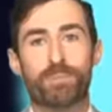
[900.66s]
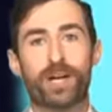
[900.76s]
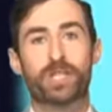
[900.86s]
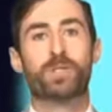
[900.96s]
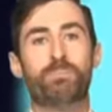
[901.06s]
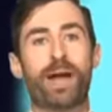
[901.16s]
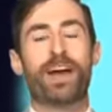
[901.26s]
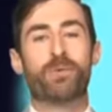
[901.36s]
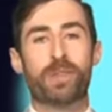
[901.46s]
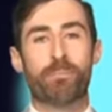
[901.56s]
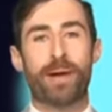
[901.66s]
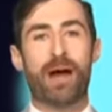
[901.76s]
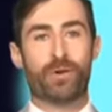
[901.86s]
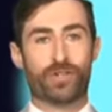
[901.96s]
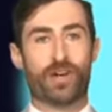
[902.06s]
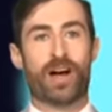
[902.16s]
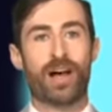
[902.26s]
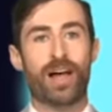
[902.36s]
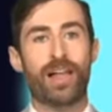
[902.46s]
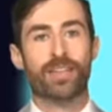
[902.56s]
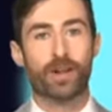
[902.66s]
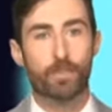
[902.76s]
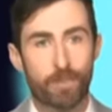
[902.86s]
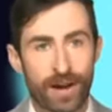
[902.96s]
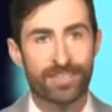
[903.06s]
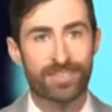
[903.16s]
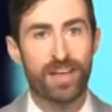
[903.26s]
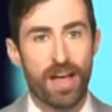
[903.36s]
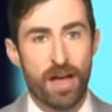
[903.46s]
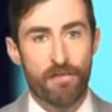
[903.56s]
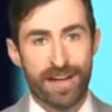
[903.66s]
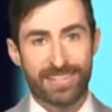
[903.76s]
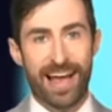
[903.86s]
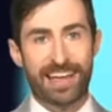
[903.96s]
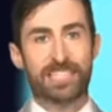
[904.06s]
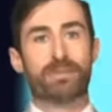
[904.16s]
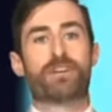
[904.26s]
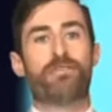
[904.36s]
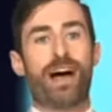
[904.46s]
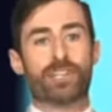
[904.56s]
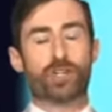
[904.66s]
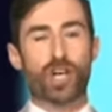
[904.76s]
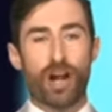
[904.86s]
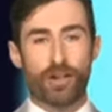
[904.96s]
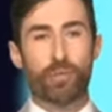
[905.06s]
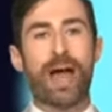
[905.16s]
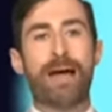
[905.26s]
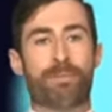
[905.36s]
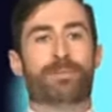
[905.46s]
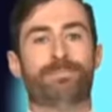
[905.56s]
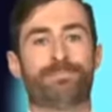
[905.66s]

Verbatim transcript: books was buried with a power saw? The Little Prince, Fantastic Mr. Fox, or Charlotte's Web?